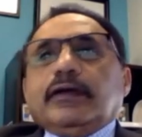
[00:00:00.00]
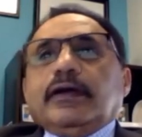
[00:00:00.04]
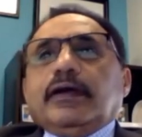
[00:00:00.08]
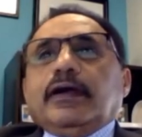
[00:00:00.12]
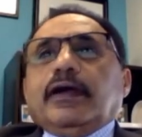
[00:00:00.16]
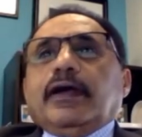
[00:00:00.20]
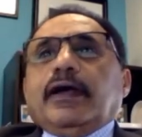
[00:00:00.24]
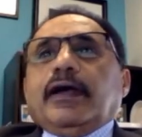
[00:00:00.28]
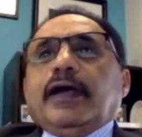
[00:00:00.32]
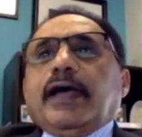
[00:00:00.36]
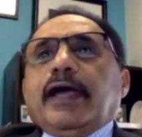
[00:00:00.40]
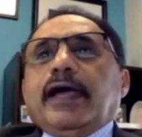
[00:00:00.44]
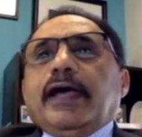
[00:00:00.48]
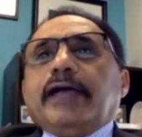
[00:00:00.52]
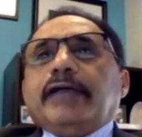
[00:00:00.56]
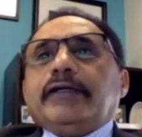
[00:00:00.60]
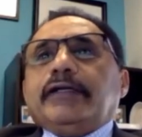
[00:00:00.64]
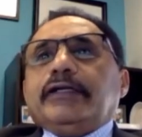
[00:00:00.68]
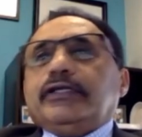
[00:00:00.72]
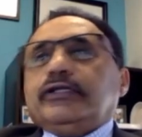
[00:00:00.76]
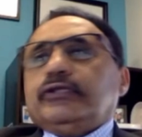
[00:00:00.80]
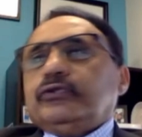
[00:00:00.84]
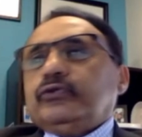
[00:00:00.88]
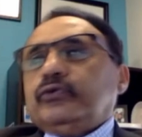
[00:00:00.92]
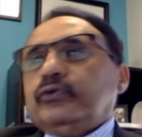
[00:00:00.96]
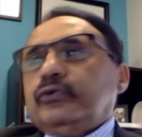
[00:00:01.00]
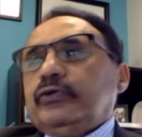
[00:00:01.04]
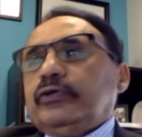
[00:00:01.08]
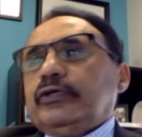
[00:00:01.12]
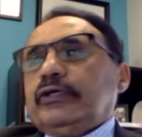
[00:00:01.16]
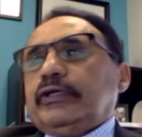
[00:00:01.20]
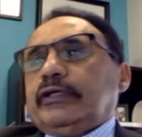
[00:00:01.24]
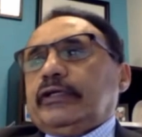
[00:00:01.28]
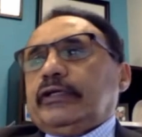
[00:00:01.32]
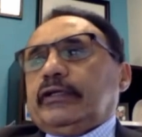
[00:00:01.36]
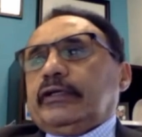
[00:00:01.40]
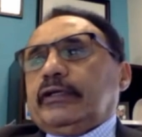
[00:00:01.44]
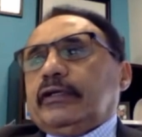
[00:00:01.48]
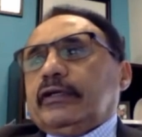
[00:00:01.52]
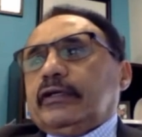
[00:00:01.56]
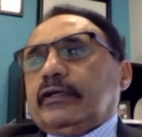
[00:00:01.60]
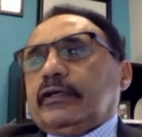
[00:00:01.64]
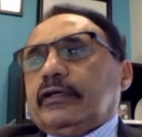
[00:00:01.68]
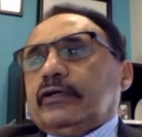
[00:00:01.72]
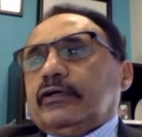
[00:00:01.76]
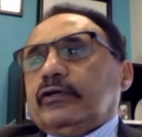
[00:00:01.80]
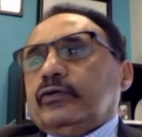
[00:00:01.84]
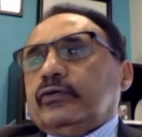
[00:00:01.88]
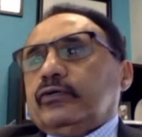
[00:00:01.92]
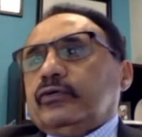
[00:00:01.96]
And enduring,
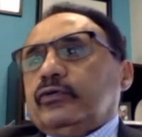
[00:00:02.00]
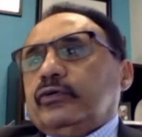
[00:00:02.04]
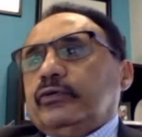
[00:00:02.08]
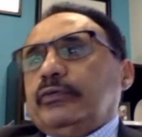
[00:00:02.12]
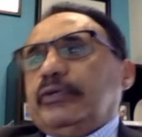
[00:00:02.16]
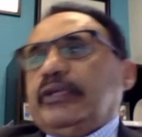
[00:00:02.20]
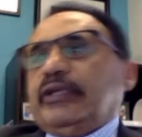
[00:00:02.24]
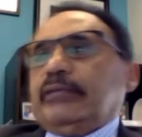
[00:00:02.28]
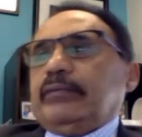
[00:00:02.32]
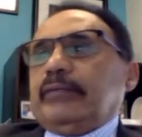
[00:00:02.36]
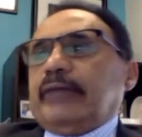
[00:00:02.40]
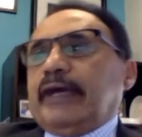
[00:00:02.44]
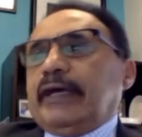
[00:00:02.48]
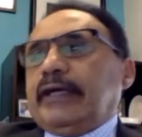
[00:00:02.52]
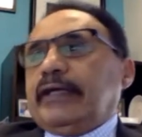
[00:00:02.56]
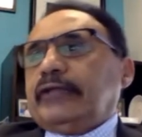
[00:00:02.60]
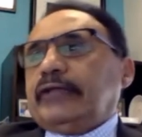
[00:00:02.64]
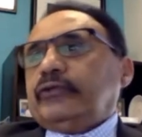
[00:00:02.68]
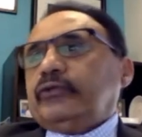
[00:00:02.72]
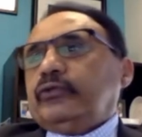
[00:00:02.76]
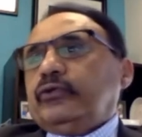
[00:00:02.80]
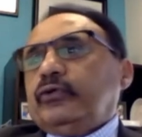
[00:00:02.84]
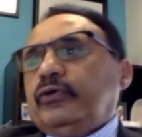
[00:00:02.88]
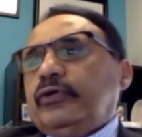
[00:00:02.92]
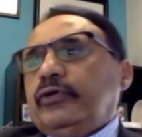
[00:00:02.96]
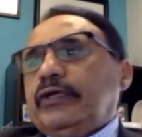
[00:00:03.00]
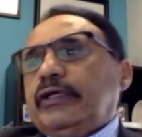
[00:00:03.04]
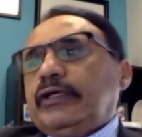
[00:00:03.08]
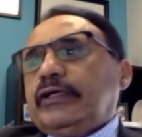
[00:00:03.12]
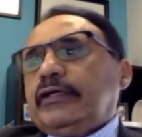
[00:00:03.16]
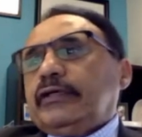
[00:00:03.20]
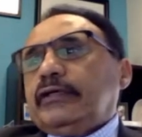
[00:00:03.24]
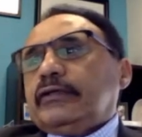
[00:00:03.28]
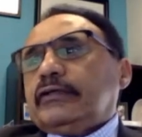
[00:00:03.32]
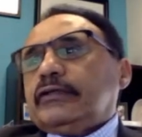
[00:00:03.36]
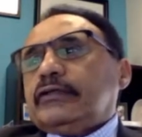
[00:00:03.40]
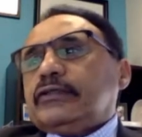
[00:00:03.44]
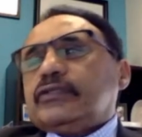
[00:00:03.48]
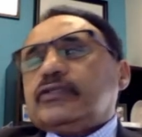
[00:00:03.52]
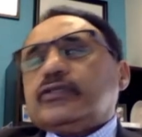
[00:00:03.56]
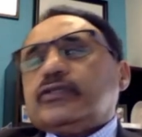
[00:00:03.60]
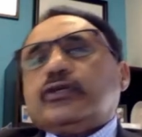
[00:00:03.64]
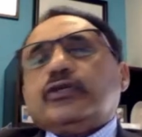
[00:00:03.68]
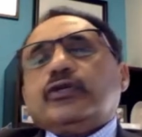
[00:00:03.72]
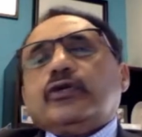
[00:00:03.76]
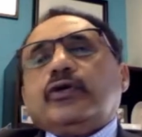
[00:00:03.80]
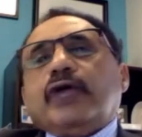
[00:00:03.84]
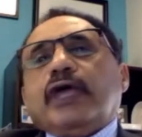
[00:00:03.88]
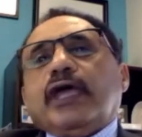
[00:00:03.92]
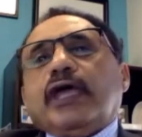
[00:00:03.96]
we mean by enduring, so
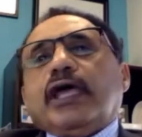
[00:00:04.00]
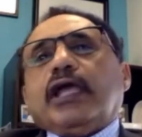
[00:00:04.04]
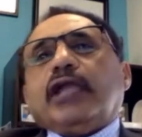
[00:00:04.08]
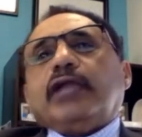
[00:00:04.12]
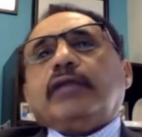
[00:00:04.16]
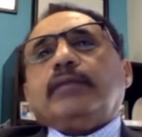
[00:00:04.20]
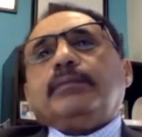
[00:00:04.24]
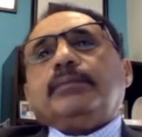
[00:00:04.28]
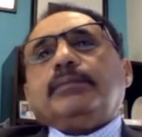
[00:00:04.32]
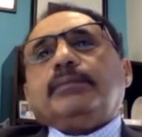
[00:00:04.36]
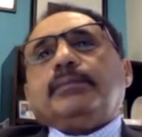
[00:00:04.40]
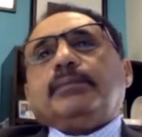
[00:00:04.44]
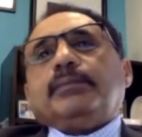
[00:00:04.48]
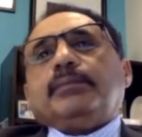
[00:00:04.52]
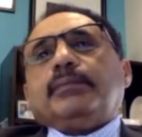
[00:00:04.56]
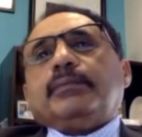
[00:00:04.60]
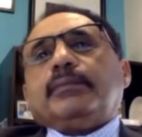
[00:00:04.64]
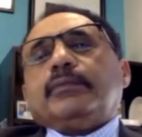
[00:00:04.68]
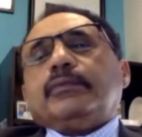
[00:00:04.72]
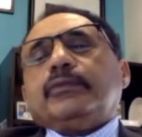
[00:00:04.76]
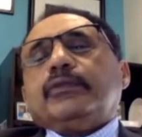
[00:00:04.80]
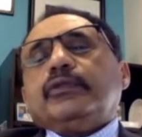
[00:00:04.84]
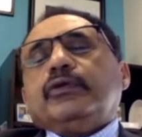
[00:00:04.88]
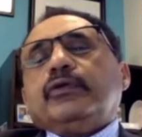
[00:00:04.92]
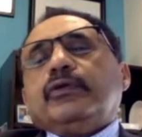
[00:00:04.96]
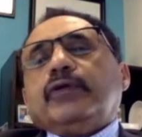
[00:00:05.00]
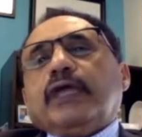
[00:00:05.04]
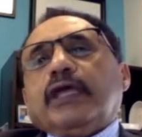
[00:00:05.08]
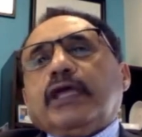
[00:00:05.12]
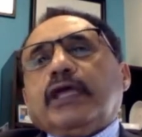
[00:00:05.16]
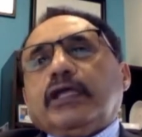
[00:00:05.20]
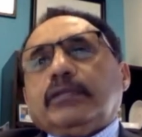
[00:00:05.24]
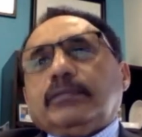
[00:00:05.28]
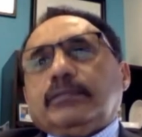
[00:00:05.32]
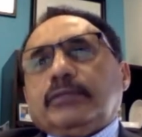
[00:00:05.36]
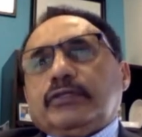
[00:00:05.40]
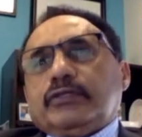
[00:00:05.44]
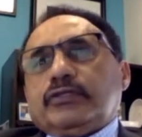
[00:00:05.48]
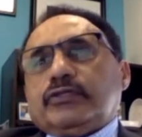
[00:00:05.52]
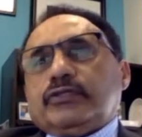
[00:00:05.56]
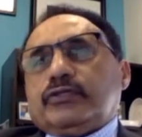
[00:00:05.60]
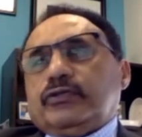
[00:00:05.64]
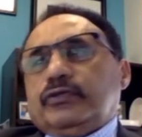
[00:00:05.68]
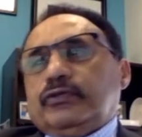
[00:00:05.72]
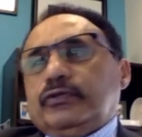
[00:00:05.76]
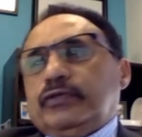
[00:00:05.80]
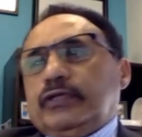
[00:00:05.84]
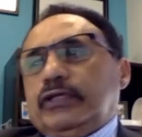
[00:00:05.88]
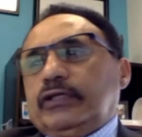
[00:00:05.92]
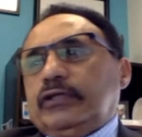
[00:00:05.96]
you help the
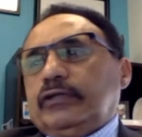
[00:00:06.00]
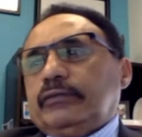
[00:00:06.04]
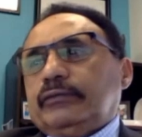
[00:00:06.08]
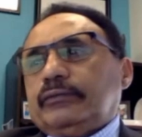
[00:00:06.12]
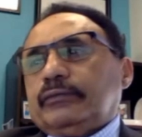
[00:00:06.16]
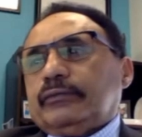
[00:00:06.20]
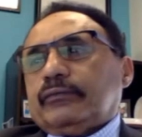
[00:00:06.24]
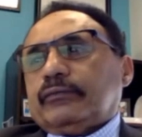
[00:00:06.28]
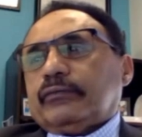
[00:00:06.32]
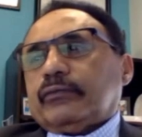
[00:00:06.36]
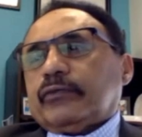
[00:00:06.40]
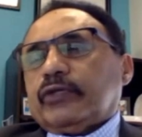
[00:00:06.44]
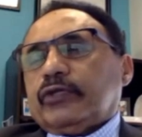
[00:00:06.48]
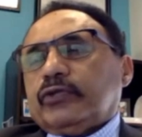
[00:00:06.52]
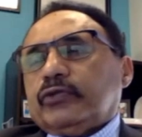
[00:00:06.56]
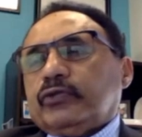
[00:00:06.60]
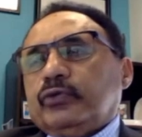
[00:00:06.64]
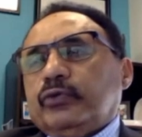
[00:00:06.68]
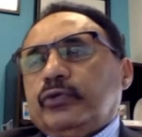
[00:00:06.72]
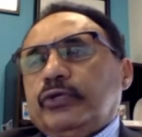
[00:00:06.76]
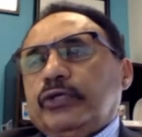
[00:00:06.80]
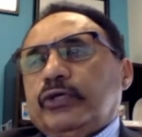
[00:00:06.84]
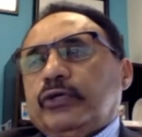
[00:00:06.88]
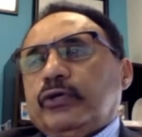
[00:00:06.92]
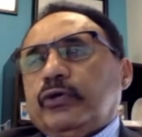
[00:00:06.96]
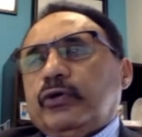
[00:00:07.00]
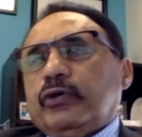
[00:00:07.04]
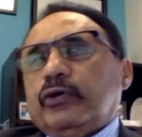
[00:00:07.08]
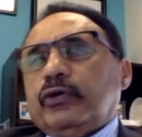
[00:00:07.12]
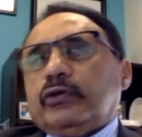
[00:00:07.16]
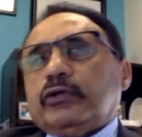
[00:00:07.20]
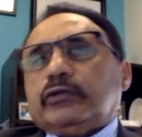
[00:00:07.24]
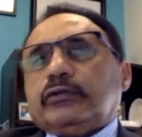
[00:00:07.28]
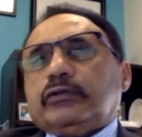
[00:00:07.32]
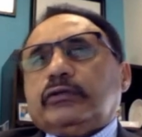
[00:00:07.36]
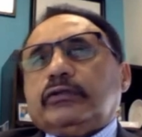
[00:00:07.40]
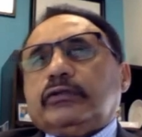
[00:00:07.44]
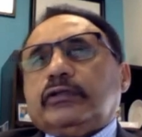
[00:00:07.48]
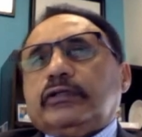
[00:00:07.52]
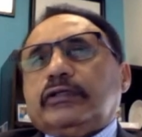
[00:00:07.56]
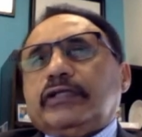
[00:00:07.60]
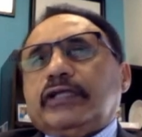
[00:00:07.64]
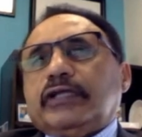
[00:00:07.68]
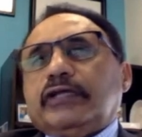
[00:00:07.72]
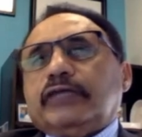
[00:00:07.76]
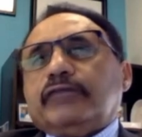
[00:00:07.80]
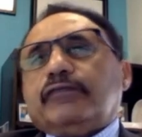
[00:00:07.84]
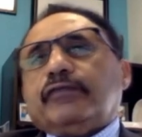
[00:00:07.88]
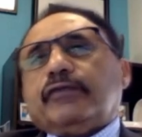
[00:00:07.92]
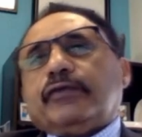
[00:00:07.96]
student to encode the
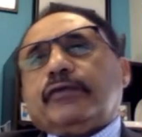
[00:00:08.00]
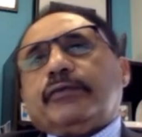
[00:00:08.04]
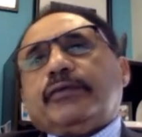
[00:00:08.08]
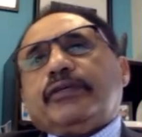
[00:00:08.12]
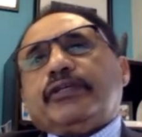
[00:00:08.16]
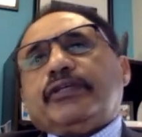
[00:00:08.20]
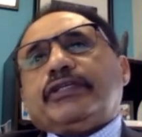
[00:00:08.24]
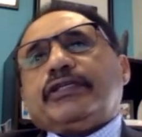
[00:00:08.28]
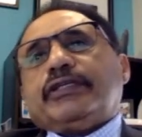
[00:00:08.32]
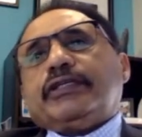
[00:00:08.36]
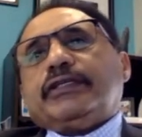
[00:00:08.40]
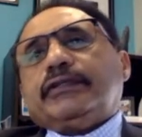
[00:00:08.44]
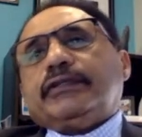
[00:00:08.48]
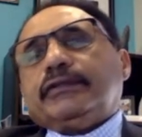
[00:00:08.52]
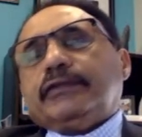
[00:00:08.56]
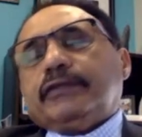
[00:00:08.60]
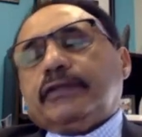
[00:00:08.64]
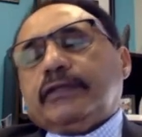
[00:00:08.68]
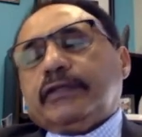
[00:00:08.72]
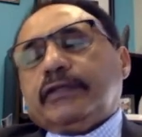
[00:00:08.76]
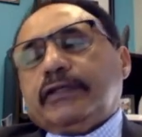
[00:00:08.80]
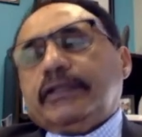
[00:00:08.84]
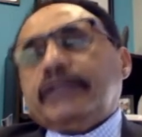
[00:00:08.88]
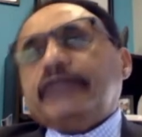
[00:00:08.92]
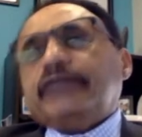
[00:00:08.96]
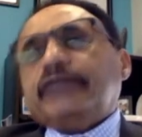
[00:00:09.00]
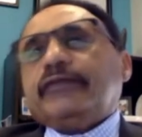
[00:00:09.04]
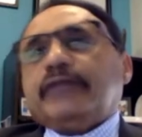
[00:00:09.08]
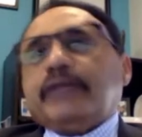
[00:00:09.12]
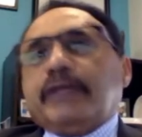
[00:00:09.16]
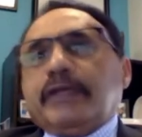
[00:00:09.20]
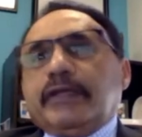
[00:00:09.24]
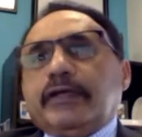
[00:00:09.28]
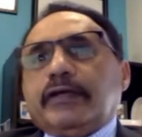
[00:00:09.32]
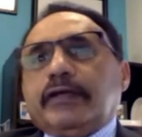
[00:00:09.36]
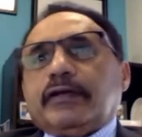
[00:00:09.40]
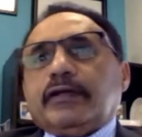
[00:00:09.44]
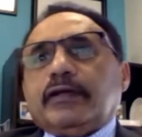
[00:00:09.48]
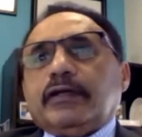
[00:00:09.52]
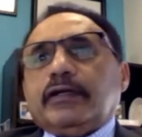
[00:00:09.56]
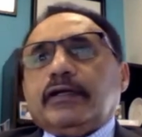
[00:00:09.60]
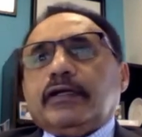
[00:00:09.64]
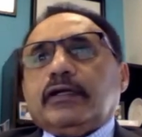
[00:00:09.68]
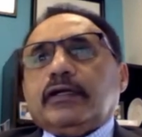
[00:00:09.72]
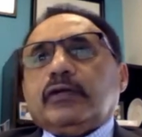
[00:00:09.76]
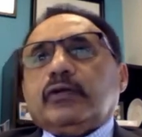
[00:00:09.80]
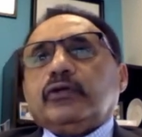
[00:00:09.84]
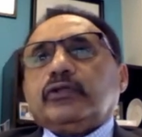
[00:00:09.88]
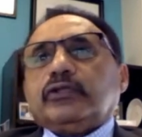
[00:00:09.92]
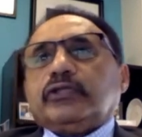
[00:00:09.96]
information in their
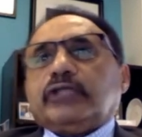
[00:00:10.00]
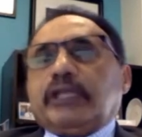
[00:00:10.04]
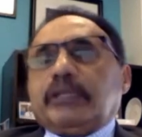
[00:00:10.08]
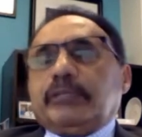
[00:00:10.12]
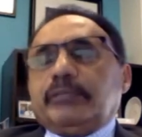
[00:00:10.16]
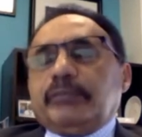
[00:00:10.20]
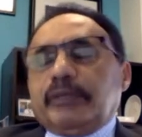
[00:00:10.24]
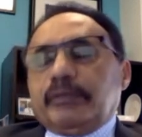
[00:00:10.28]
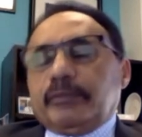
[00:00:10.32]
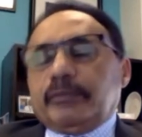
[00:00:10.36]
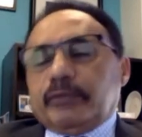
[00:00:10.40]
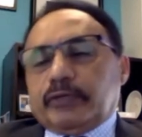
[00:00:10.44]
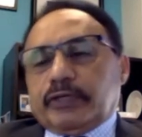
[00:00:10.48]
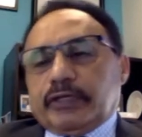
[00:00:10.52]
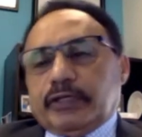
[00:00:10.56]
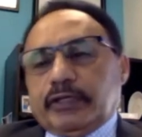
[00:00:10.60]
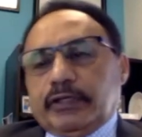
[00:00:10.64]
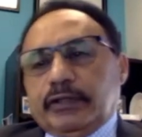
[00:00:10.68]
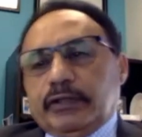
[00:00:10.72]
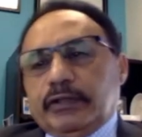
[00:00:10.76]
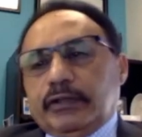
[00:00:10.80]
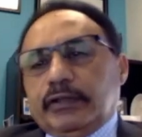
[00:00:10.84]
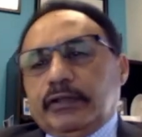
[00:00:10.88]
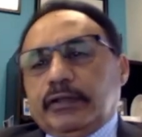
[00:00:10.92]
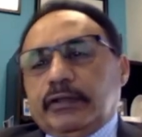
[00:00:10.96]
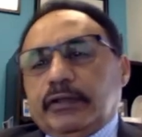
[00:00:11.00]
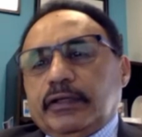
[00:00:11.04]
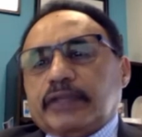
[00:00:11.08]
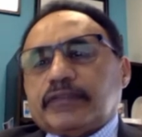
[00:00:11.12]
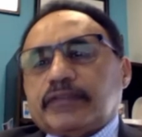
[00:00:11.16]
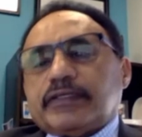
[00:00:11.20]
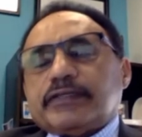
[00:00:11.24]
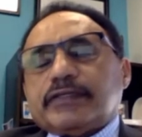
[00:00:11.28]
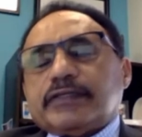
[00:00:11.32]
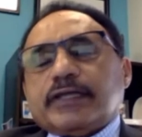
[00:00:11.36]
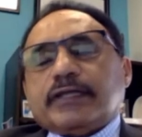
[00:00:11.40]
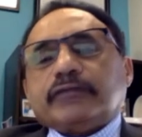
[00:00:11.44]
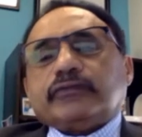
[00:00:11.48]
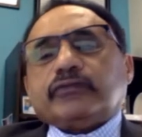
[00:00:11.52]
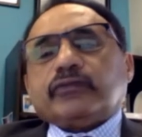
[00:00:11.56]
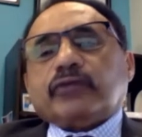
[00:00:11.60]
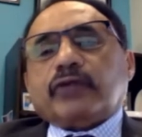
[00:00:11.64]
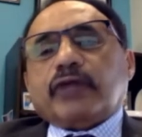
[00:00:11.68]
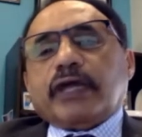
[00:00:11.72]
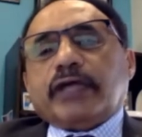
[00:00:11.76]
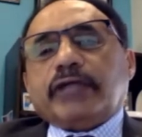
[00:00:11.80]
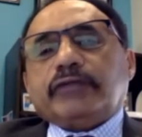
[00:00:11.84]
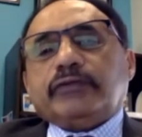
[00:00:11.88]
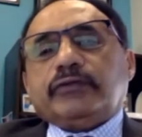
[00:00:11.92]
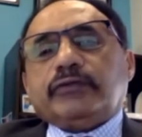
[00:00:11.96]
long-term memory, rather than
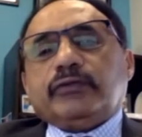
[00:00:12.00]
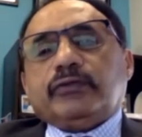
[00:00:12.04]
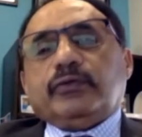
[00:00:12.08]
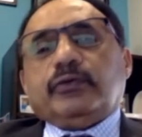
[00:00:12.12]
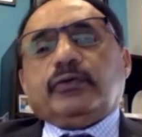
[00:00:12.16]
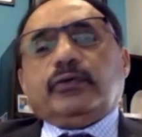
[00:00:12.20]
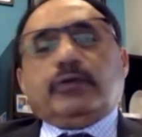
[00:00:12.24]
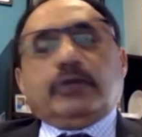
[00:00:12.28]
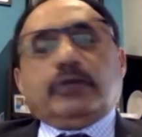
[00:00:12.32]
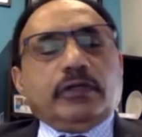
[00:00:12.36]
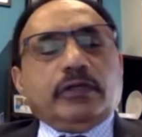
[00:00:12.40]
try to